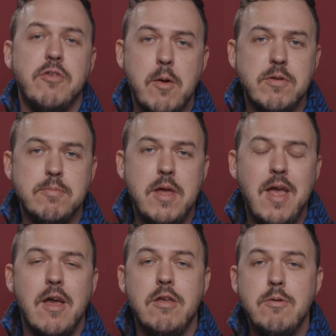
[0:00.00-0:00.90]
to share with me,
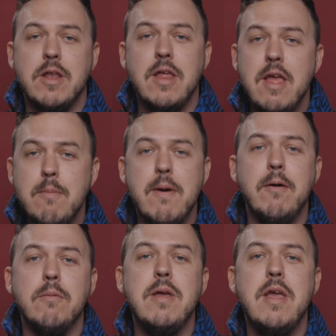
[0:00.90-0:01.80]
you can
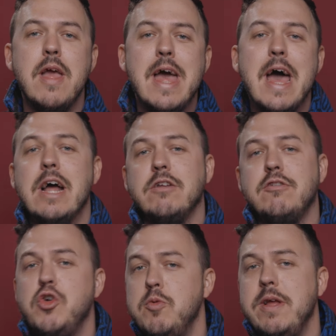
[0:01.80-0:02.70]
email me at
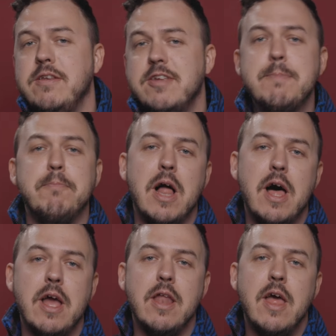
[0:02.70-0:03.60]
Toomey
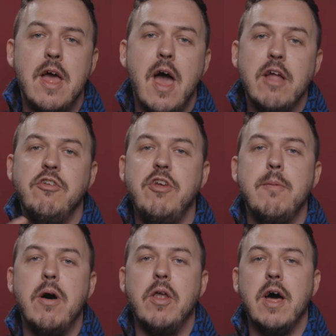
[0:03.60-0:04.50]
Tipline at
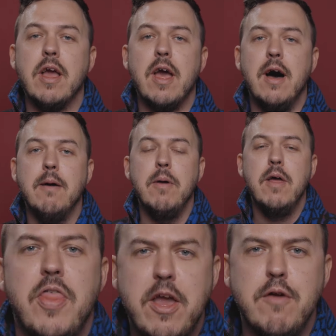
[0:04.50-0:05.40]
gmail dot com.
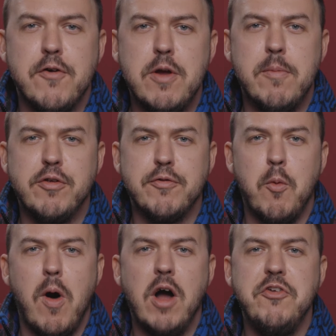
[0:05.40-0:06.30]
Thank you very much for
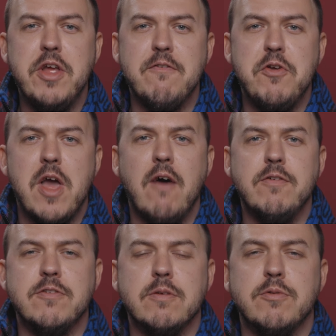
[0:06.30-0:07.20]
watching. If you
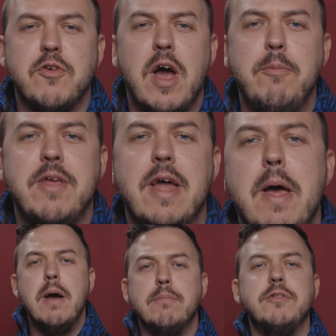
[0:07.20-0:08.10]
haven't subscribed yet,
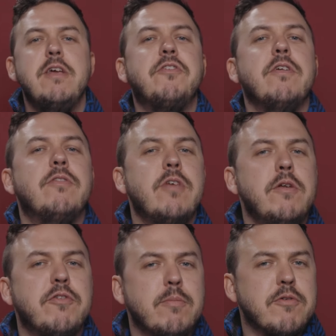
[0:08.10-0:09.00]
please
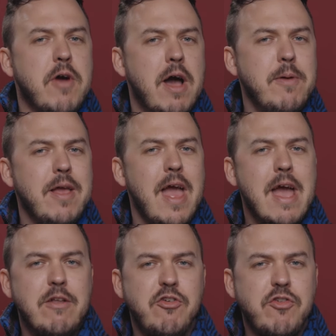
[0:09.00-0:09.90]
consider subscribing
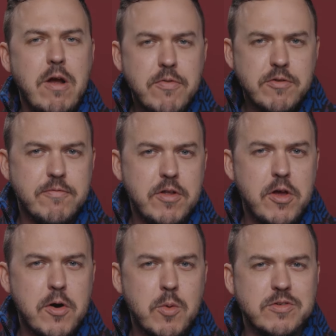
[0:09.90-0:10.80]
and share this
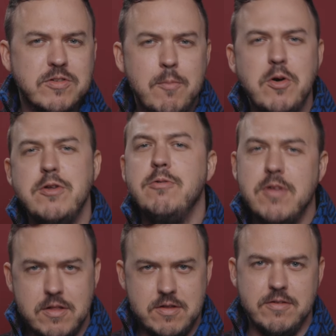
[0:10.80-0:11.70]
video with someone who's
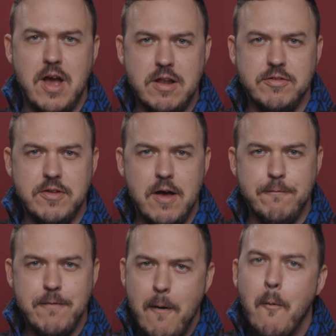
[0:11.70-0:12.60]
into this kind of
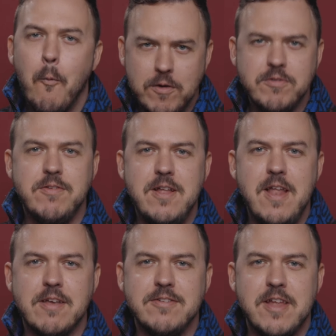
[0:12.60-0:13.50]
stuff. We'll see you
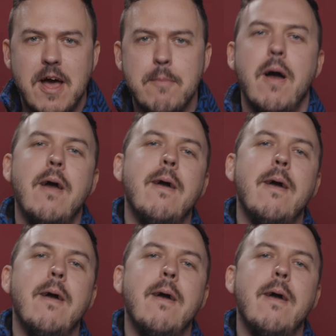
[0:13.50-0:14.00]
next time.